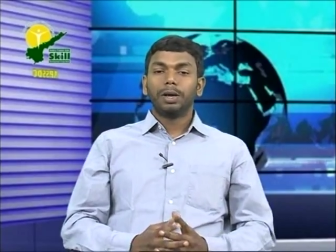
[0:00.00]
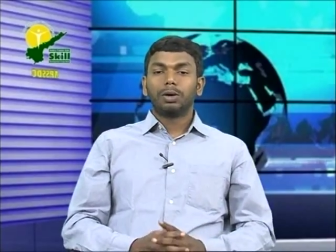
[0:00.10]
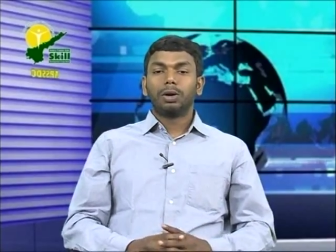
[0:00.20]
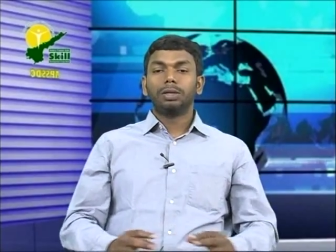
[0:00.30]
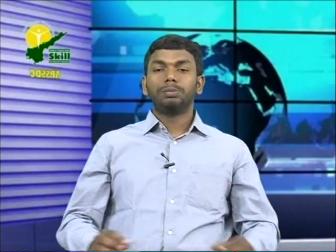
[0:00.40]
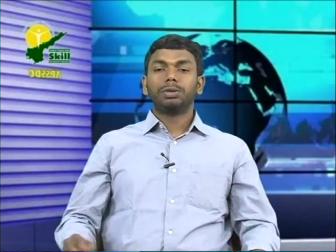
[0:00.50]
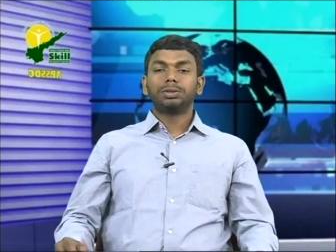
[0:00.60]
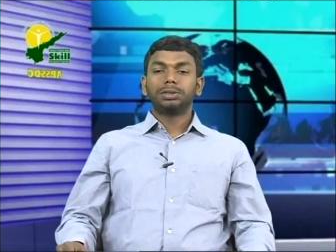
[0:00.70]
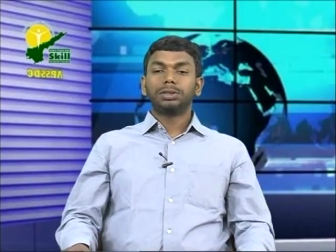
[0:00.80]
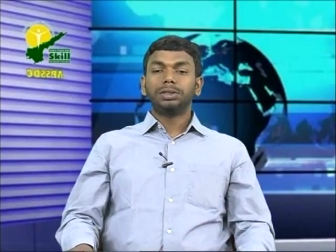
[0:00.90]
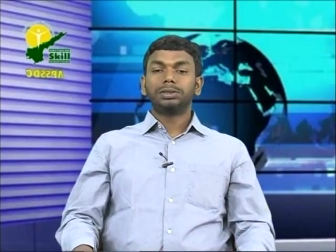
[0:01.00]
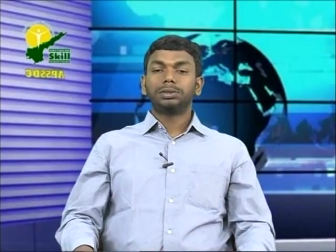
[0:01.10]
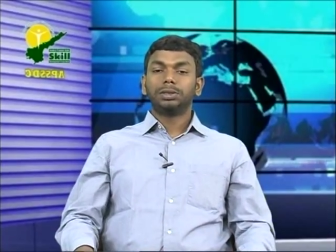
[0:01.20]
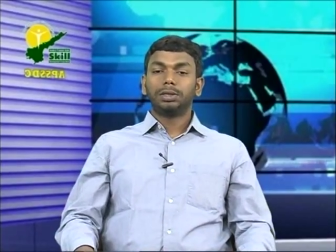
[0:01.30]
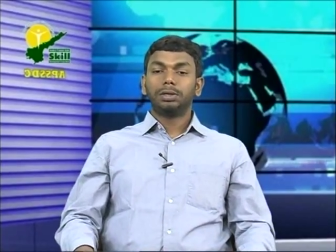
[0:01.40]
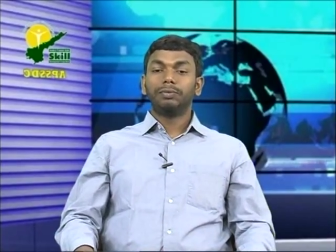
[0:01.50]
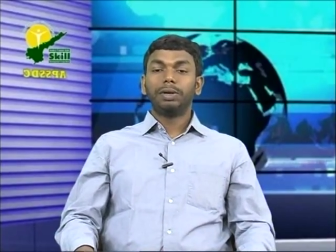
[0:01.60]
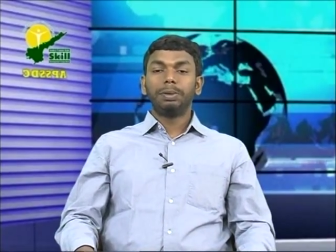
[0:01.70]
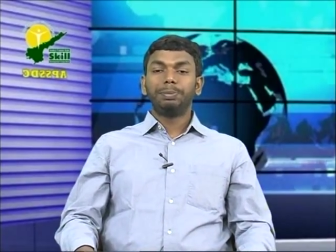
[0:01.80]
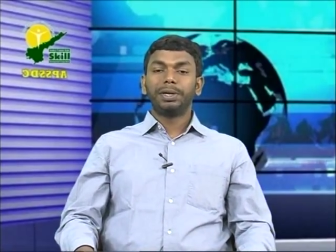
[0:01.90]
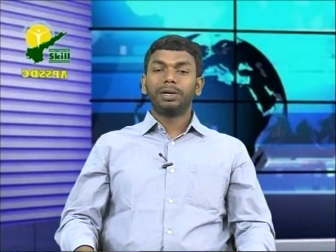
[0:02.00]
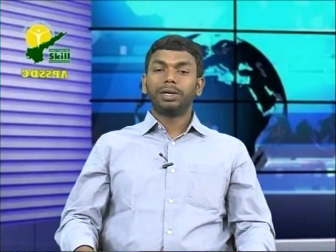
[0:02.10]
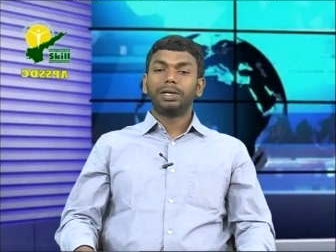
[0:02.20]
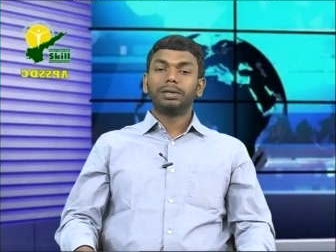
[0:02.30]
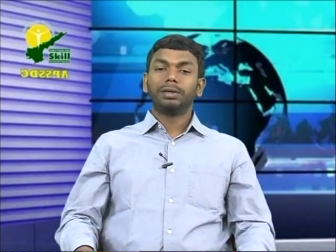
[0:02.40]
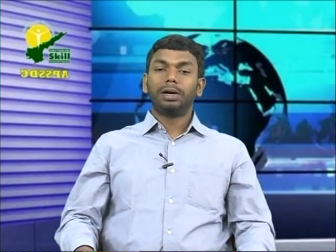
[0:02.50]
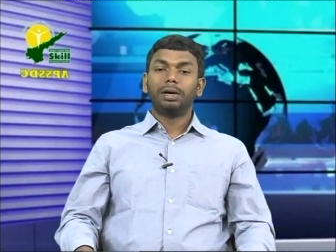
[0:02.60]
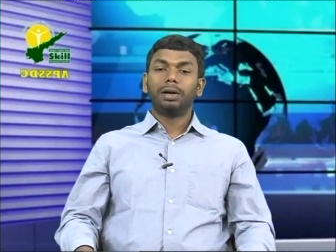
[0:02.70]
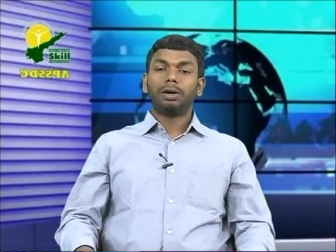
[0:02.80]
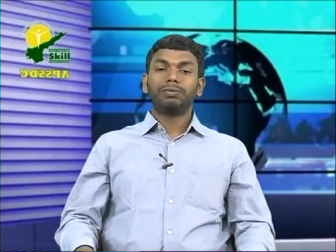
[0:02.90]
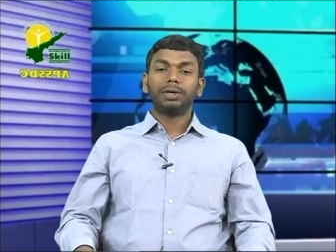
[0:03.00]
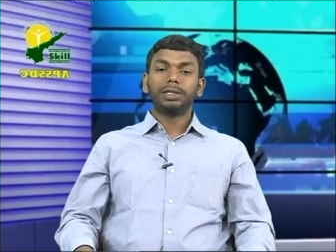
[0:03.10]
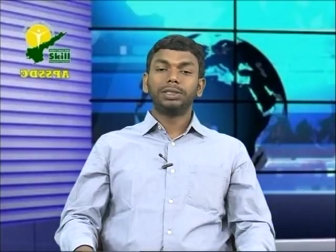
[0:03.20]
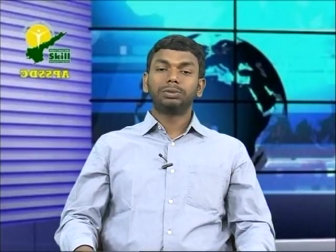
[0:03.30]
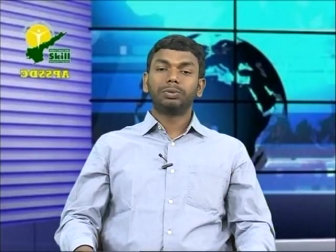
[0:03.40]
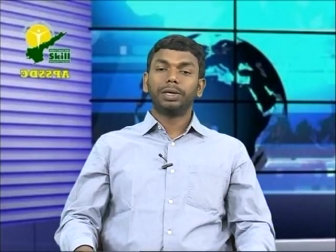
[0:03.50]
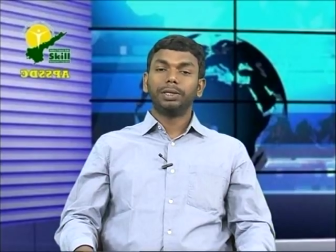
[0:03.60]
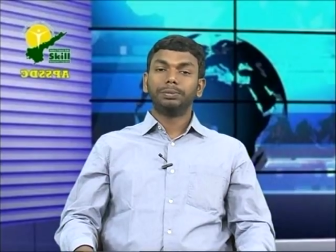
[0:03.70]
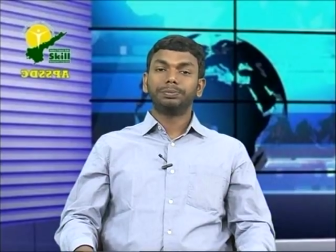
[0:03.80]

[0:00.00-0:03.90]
crawling process is will be periodic and not for each query.